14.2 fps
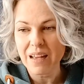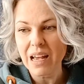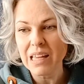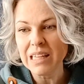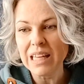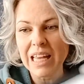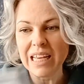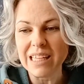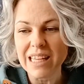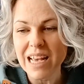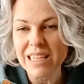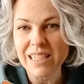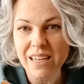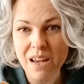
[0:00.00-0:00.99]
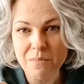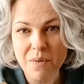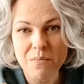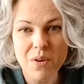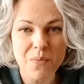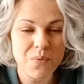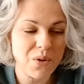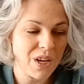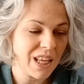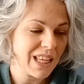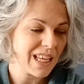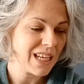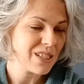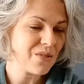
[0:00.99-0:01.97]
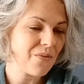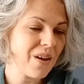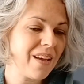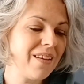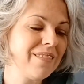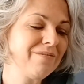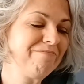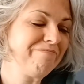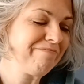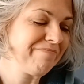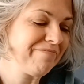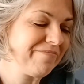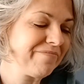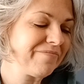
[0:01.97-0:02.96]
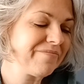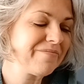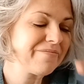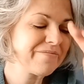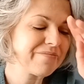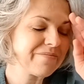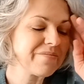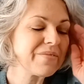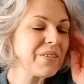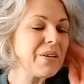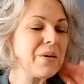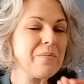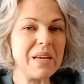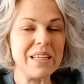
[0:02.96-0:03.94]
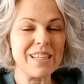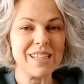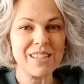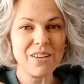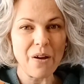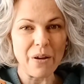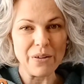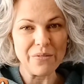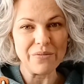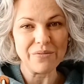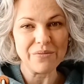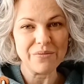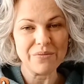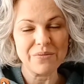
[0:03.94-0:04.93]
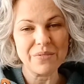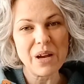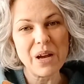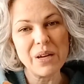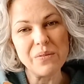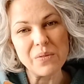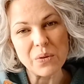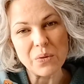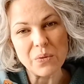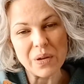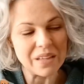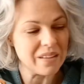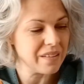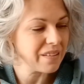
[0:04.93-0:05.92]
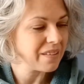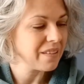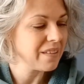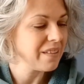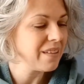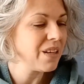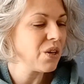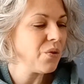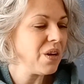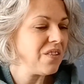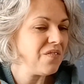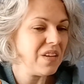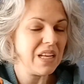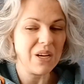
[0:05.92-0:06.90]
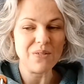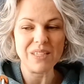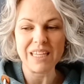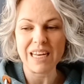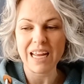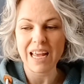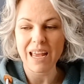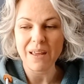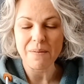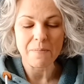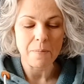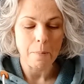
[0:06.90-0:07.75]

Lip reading: Unlike last time, I'm not putting things away. I'm gonna make this kind of a quick video today.